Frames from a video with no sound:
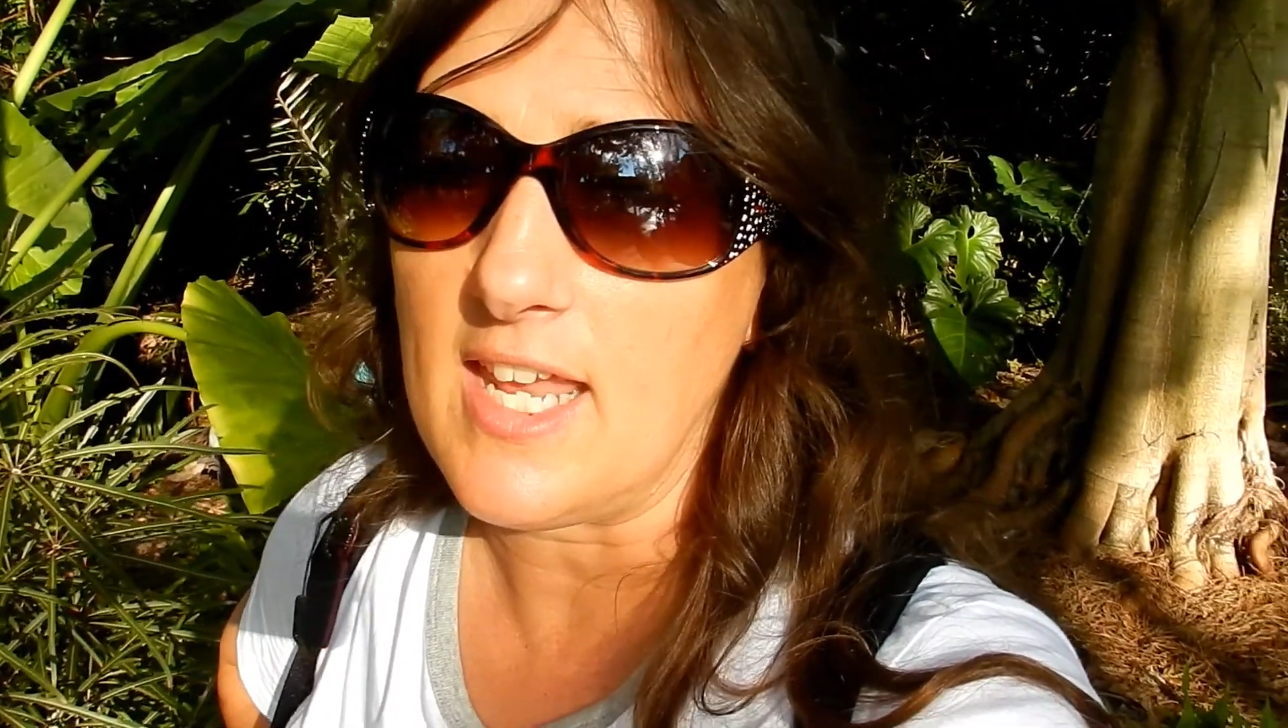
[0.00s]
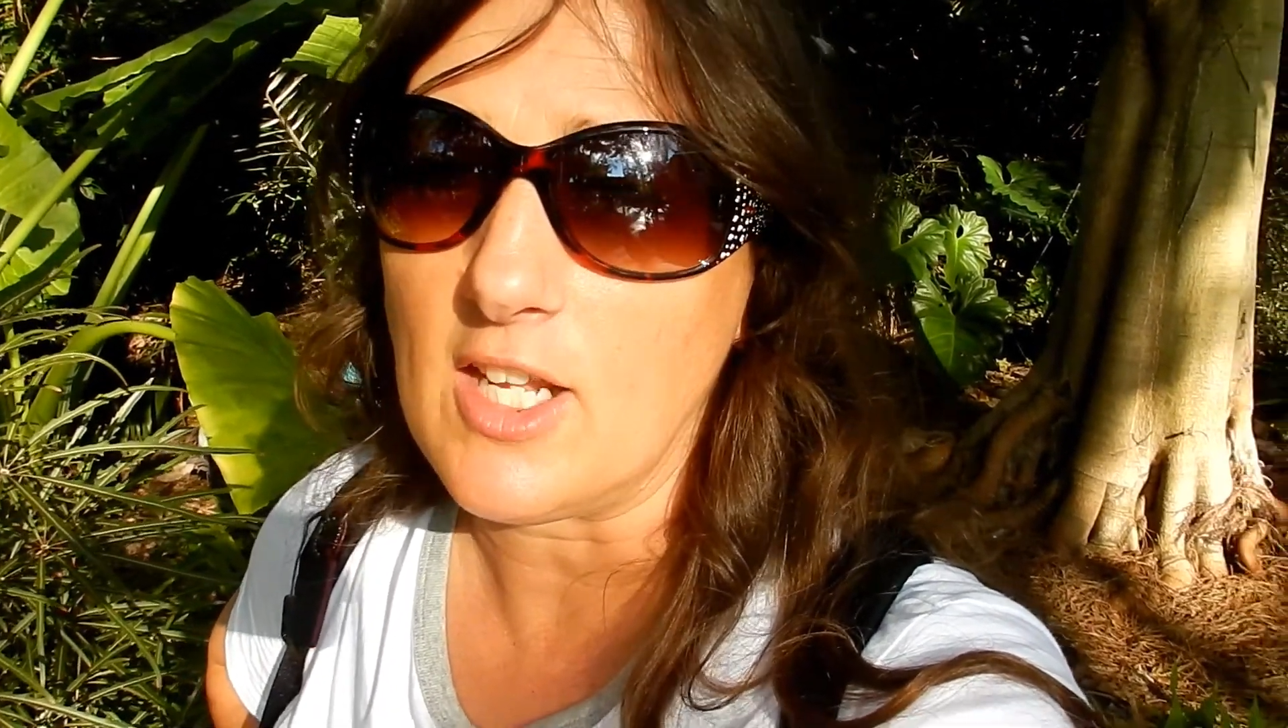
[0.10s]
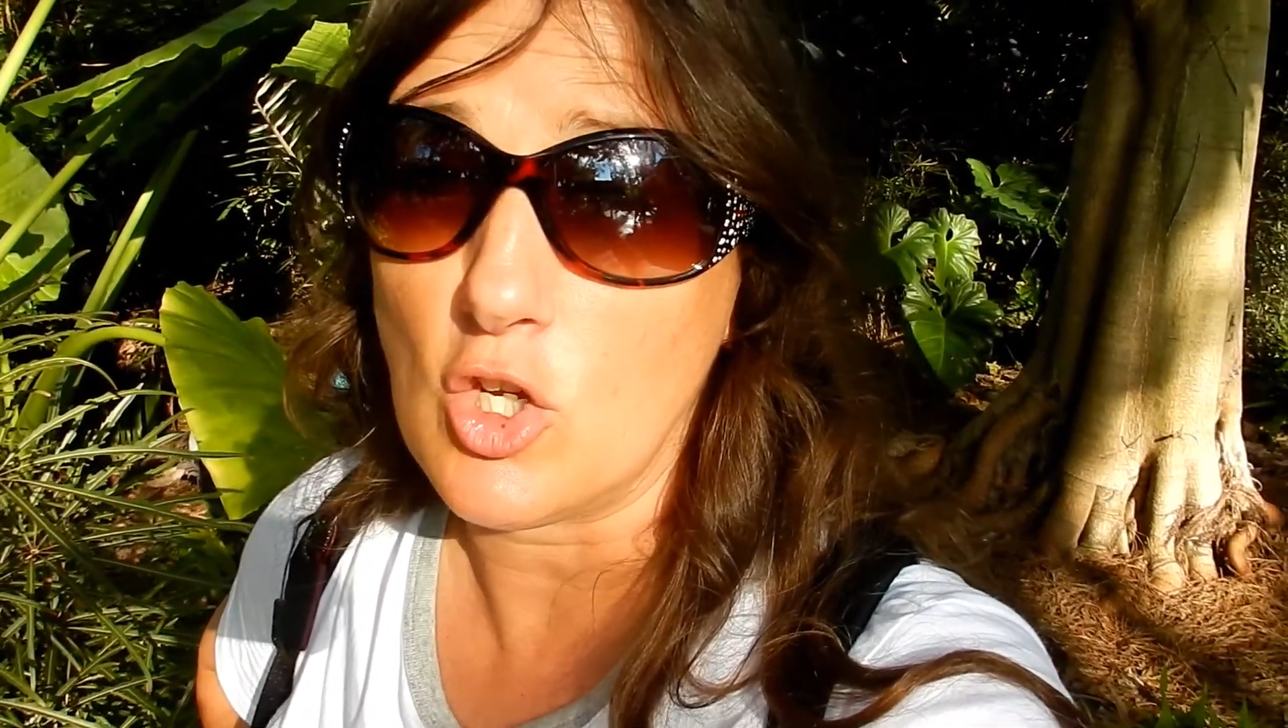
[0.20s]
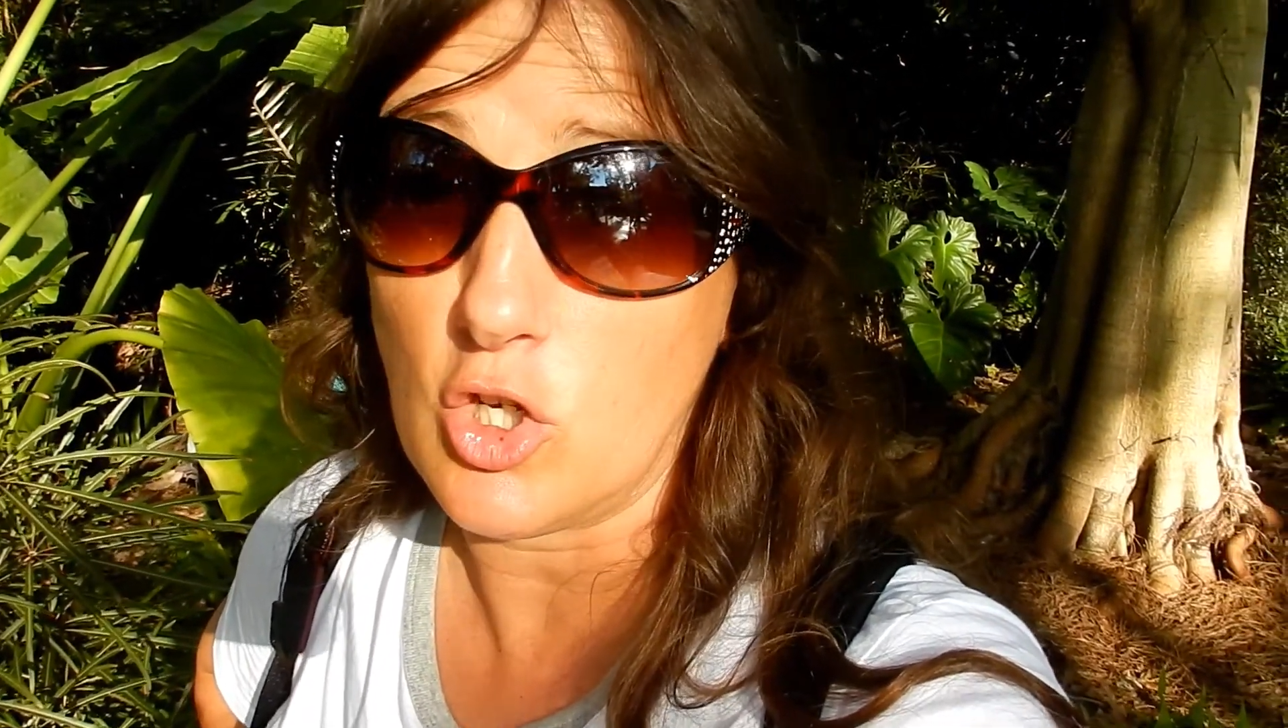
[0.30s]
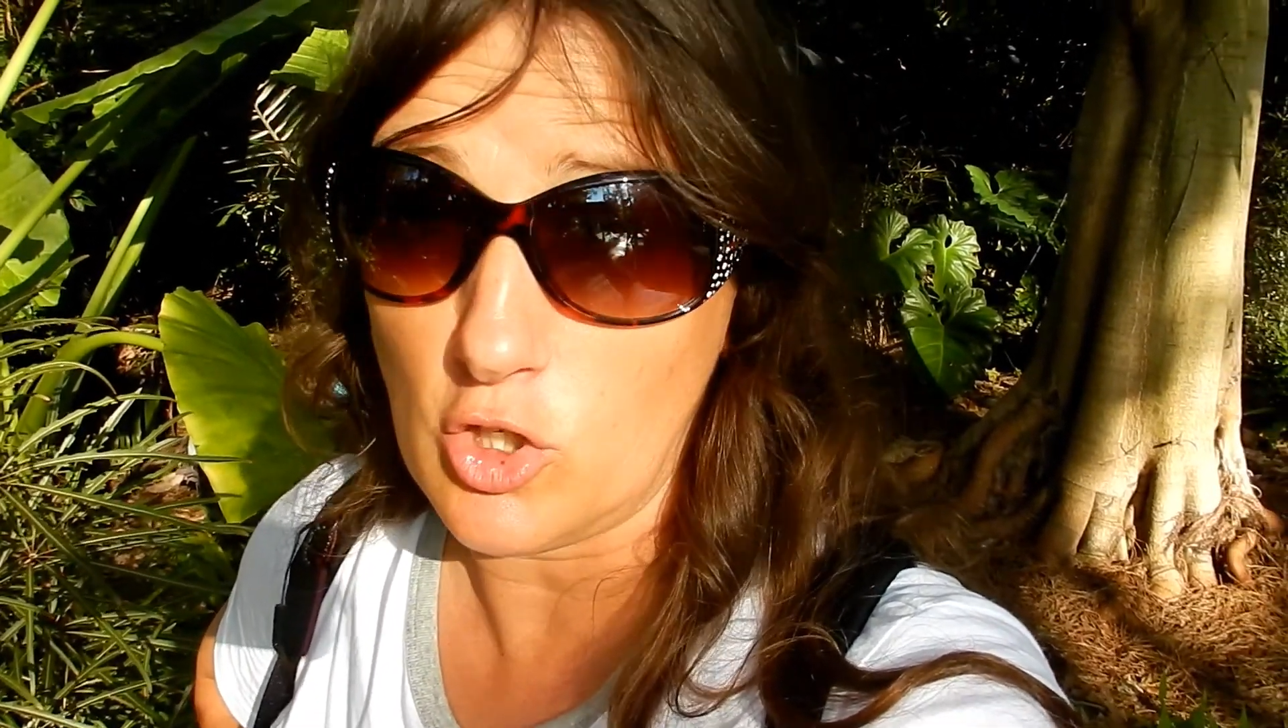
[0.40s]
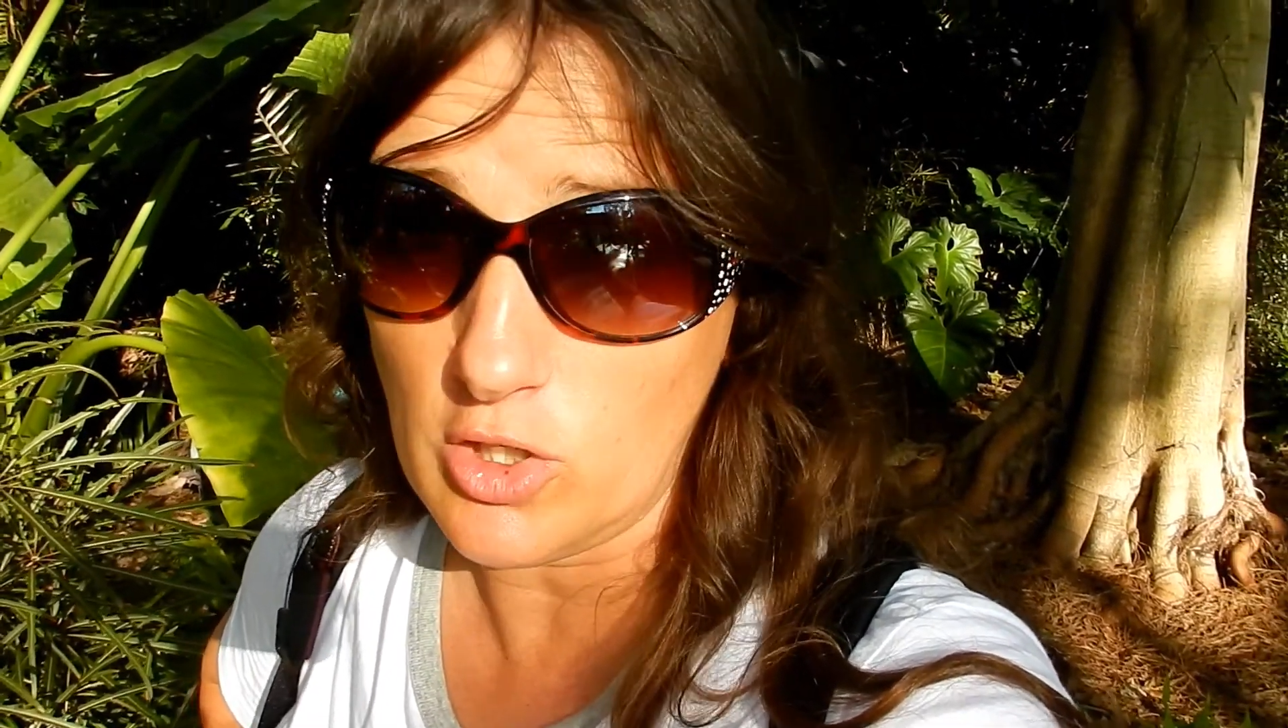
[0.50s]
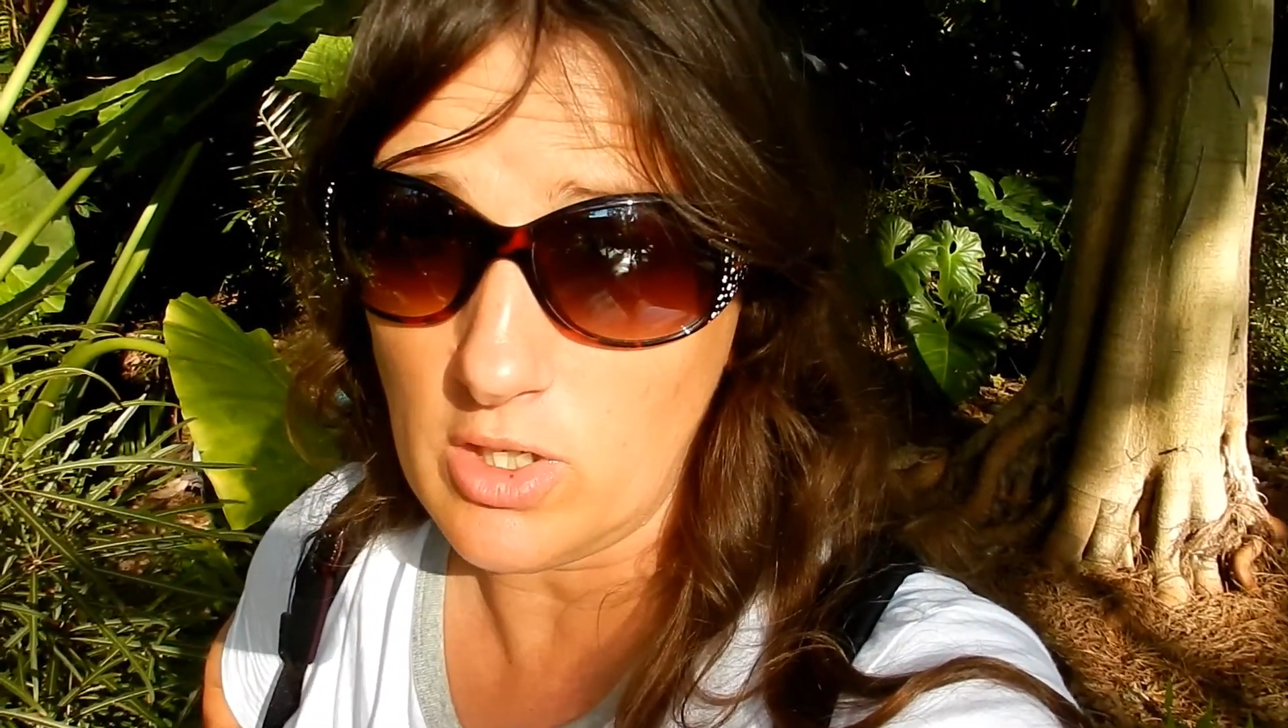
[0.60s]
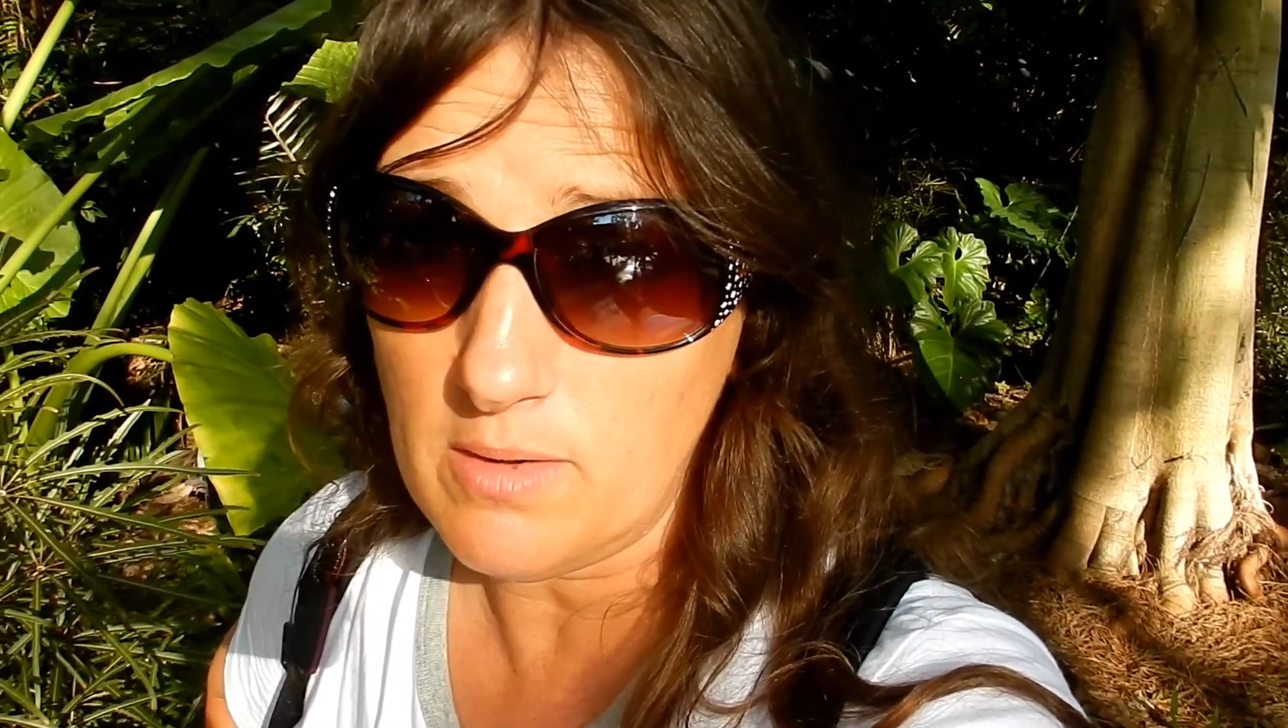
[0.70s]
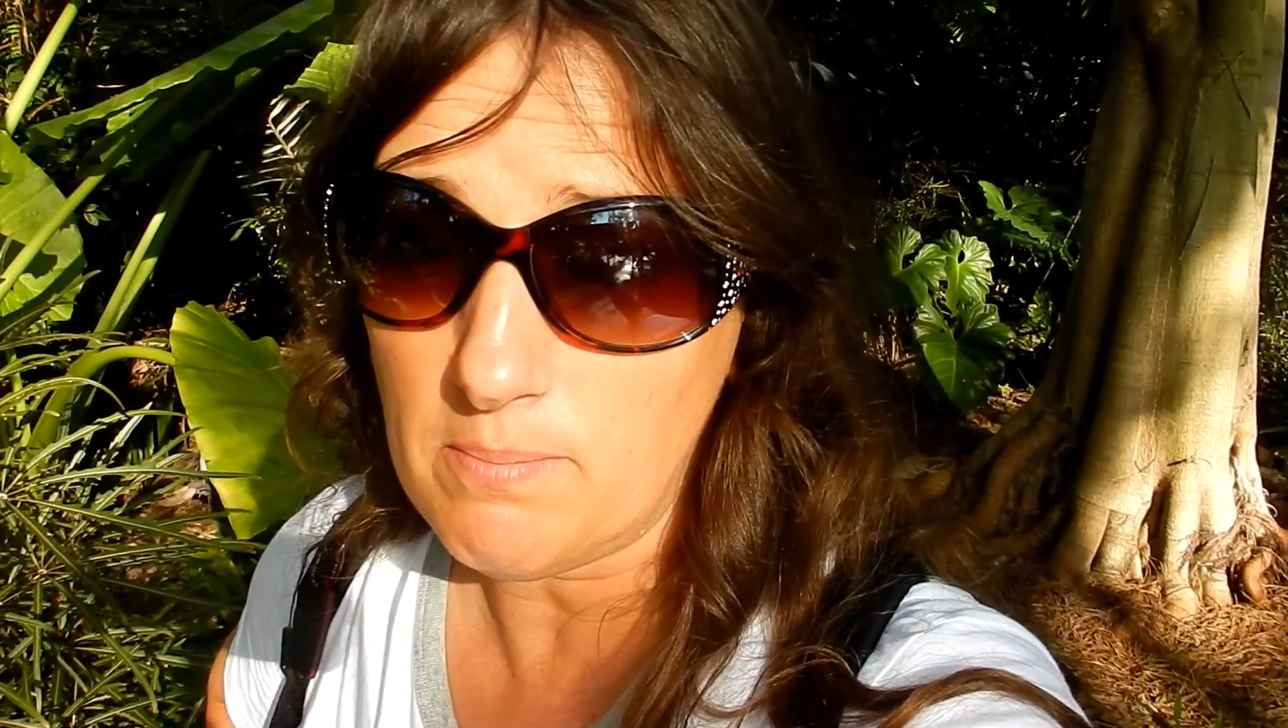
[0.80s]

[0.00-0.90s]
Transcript: it could